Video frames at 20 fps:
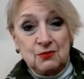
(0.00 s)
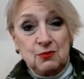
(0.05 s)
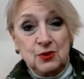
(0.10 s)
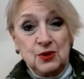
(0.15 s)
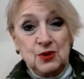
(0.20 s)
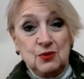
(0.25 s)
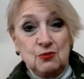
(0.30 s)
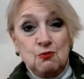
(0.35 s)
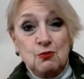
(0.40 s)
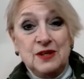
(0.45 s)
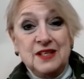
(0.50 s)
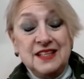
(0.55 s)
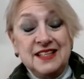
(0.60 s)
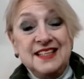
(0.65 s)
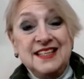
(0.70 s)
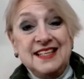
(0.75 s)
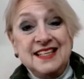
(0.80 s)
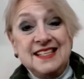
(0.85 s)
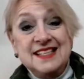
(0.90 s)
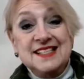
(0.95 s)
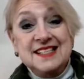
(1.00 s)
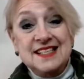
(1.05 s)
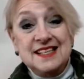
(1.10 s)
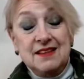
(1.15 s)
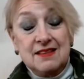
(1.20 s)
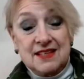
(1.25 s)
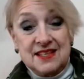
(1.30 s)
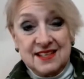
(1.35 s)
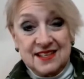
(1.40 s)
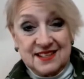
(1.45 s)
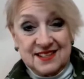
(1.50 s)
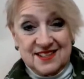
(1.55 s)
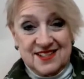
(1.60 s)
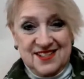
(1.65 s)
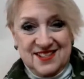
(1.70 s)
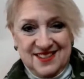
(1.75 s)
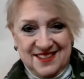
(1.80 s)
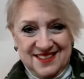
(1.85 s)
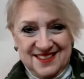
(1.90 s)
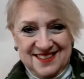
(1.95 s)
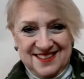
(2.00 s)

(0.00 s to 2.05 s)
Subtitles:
were the really easy things